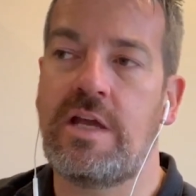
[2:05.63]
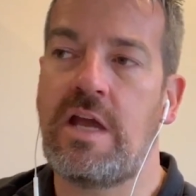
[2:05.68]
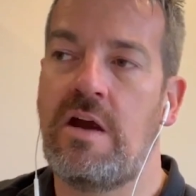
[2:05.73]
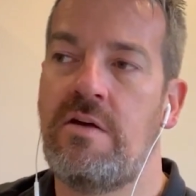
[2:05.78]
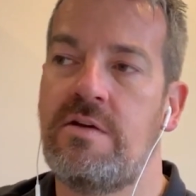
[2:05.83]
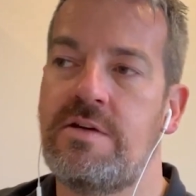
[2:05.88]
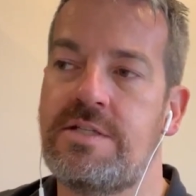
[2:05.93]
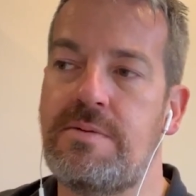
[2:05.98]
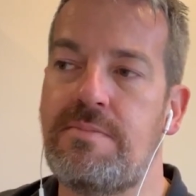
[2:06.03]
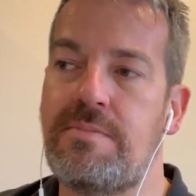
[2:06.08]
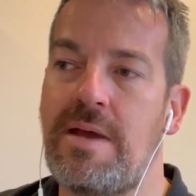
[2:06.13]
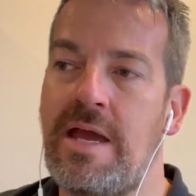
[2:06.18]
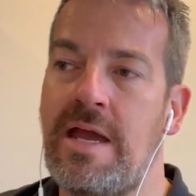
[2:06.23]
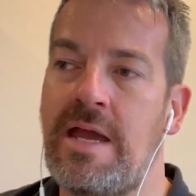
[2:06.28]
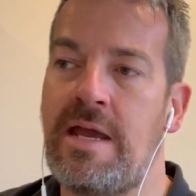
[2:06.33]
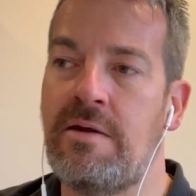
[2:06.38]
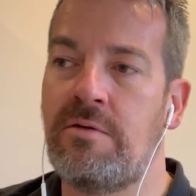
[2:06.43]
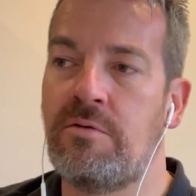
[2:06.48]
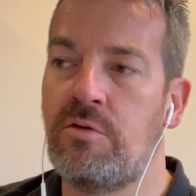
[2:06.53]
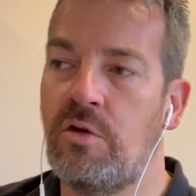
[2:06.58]
currency
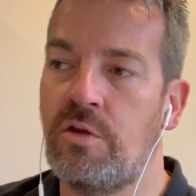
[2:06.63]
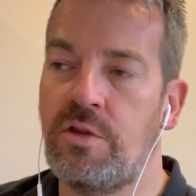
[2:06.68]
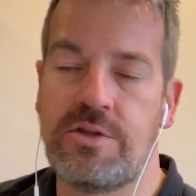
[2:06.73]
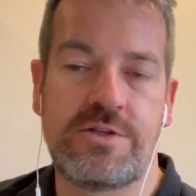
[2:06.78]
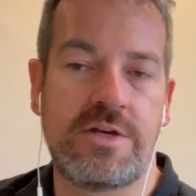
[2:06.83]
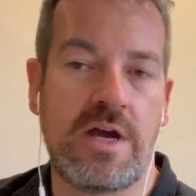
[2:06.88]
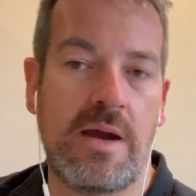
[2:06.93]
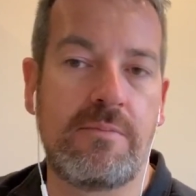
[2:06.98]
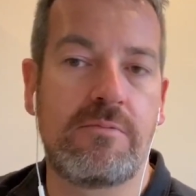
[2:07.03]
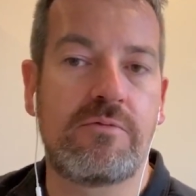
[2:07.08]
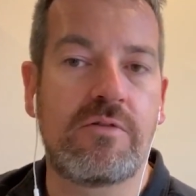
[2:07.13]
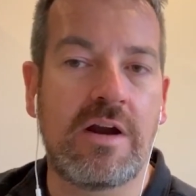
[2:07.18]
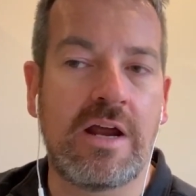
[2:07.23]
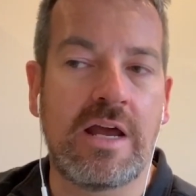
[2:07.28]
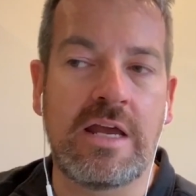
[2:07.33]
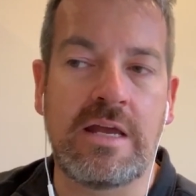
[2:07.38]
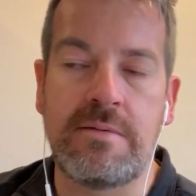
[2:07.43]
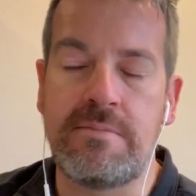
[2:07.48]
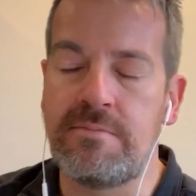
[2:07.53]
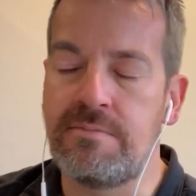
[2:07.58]
pair or the time
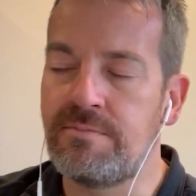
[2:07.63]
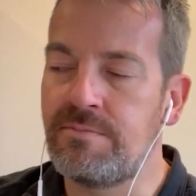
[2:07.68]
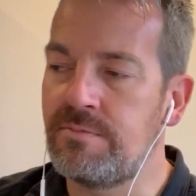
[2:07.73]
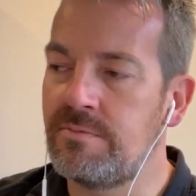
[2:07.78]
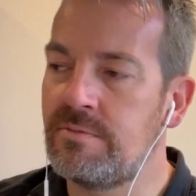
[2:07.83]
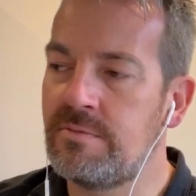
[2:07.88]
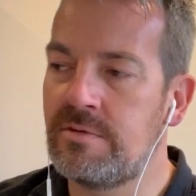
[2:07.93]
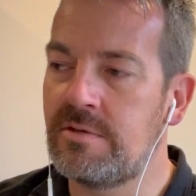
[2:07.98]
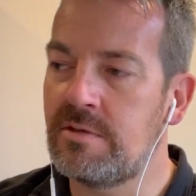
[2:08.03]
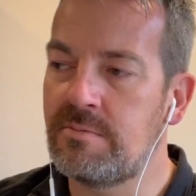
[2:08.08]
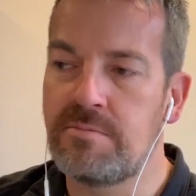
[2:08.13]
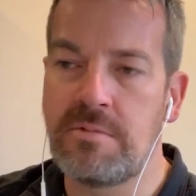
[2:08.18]
frame,